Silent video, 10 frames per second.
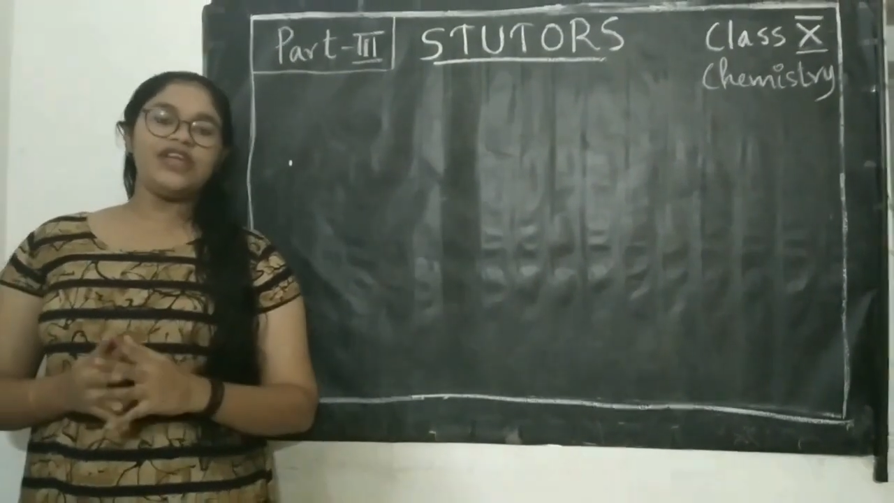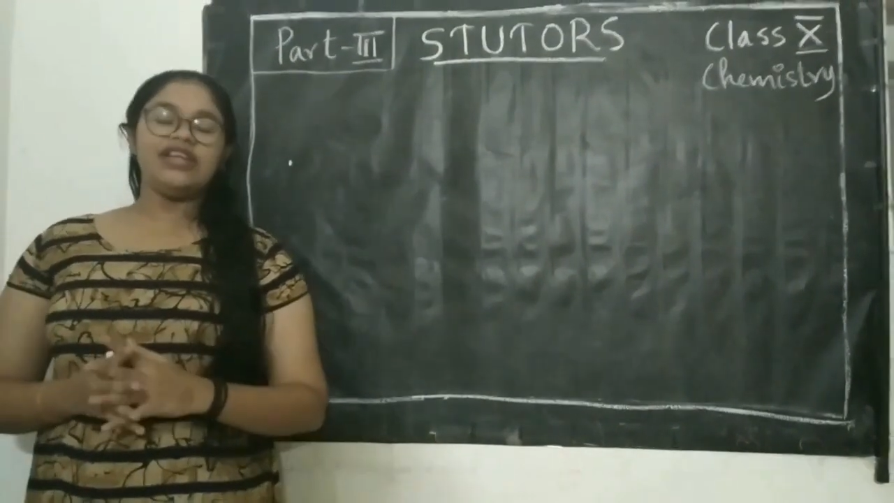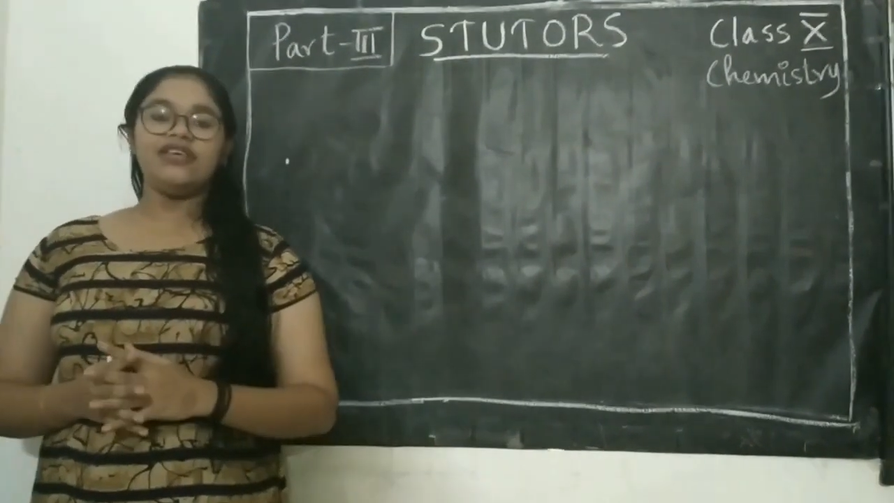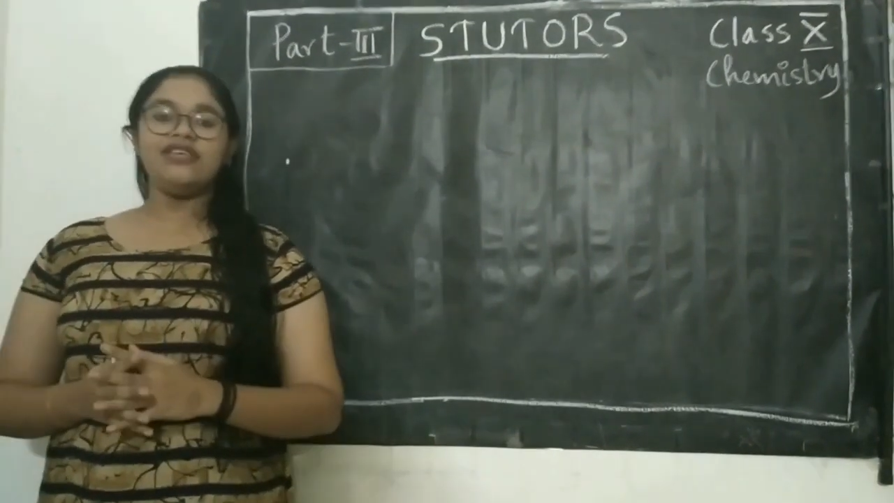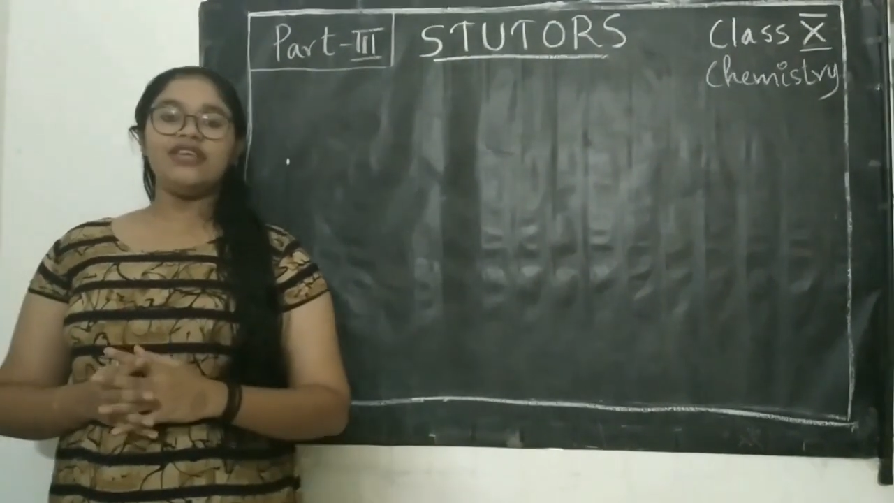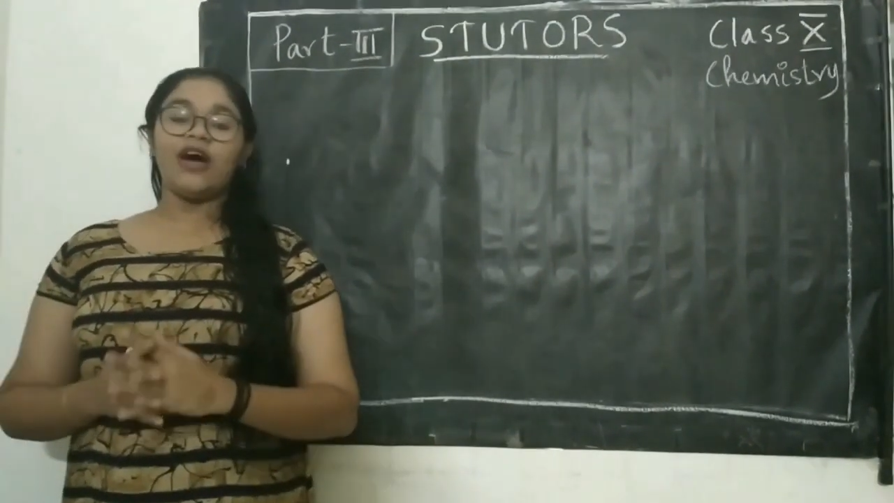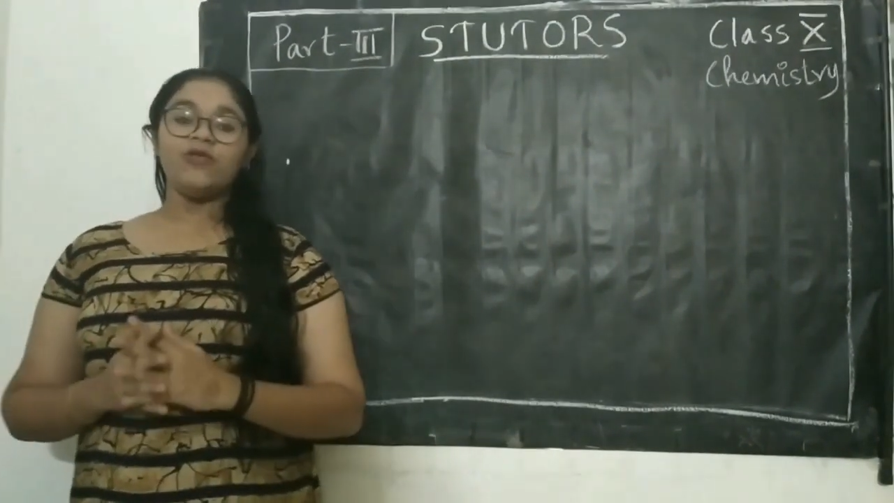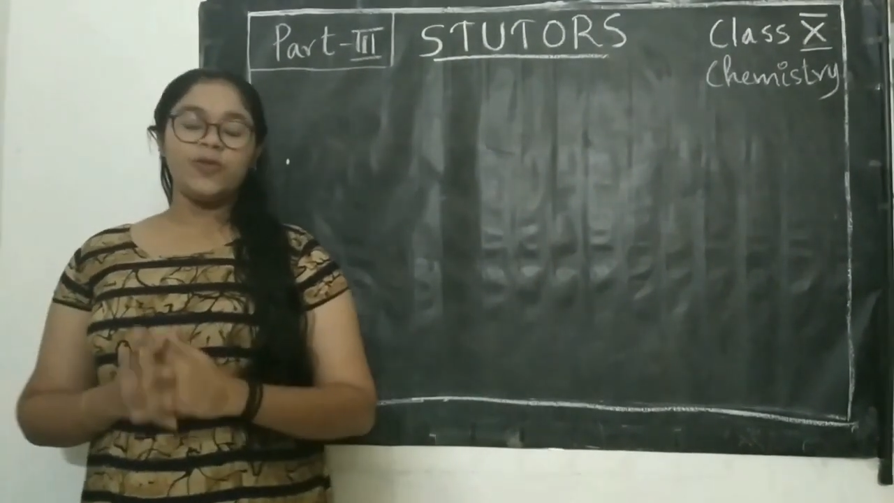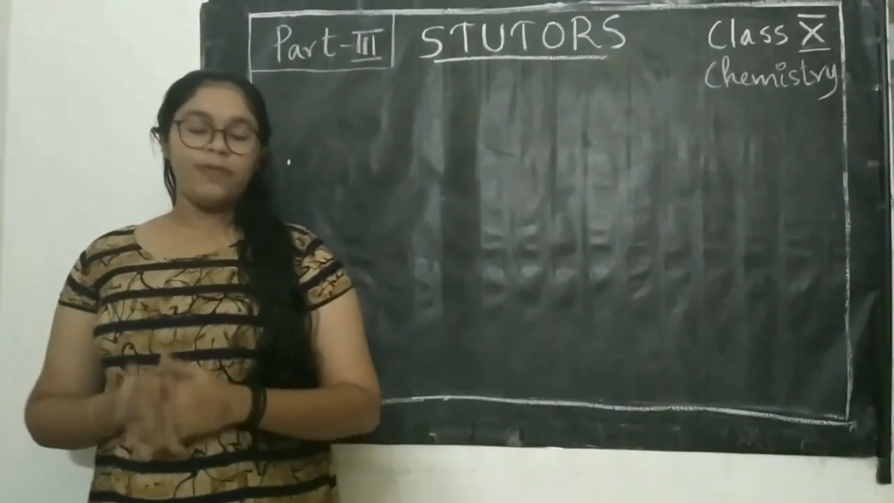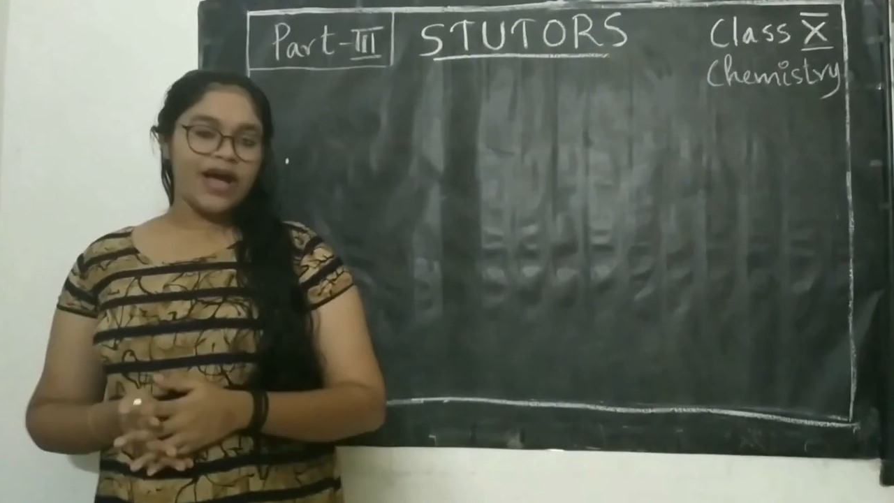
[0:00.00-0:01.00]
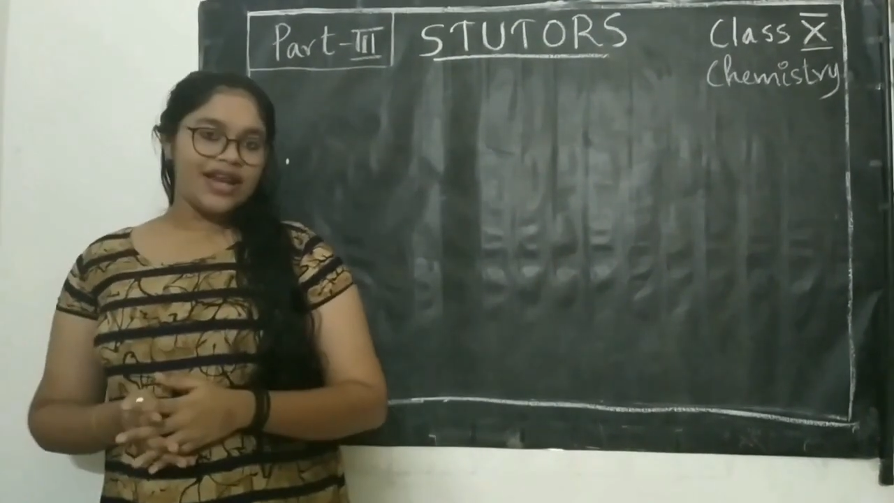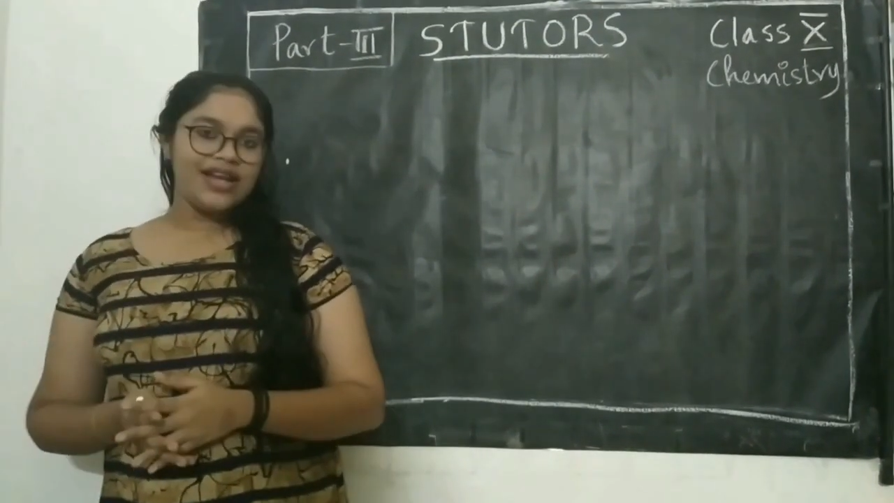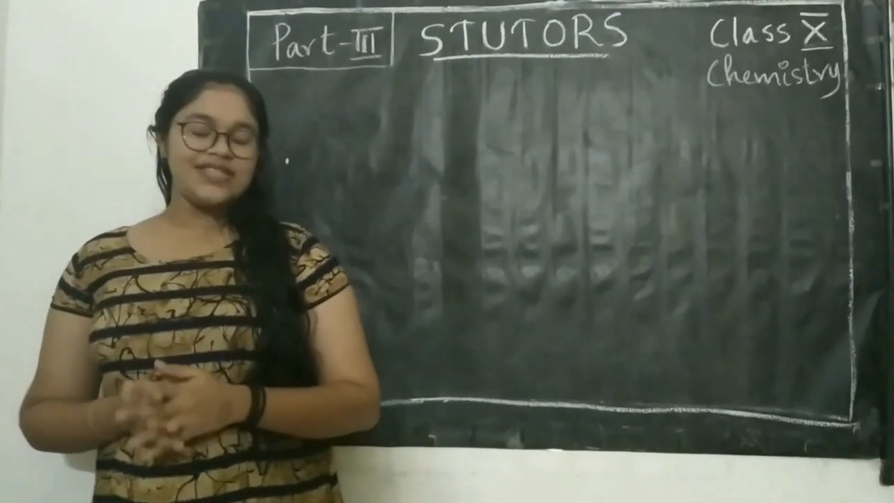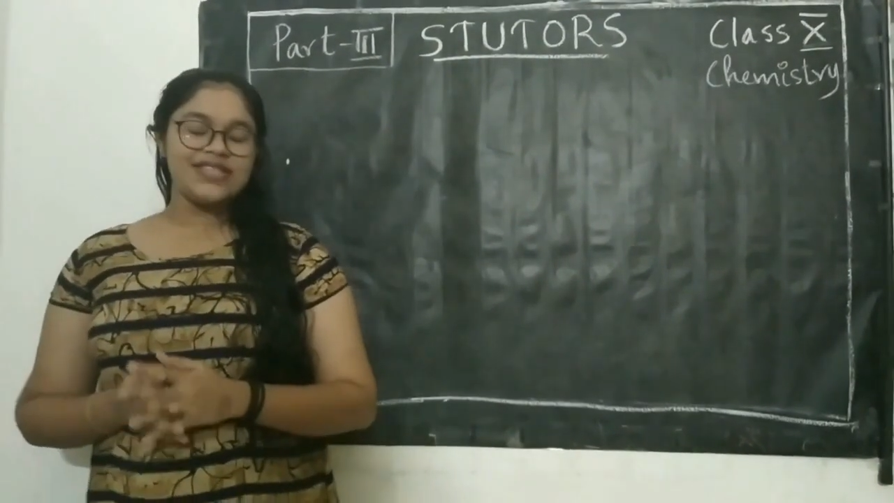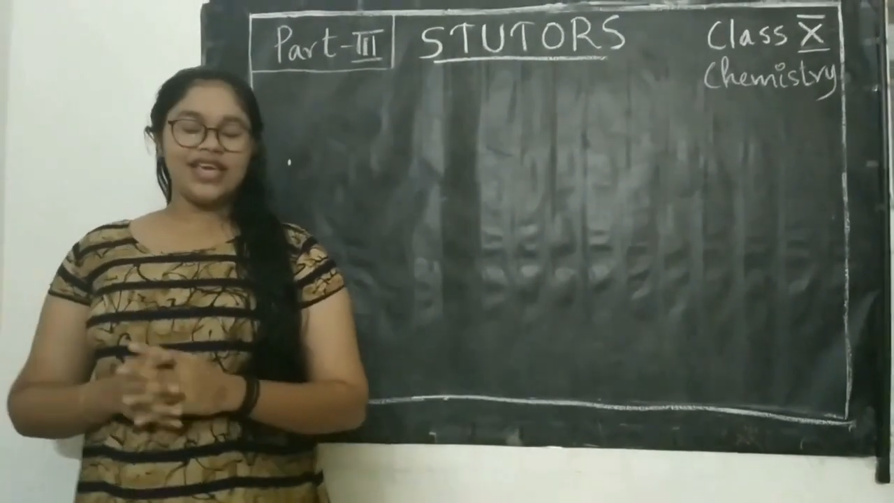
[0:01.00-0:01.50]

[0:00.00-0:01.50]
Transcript: we learned how to balance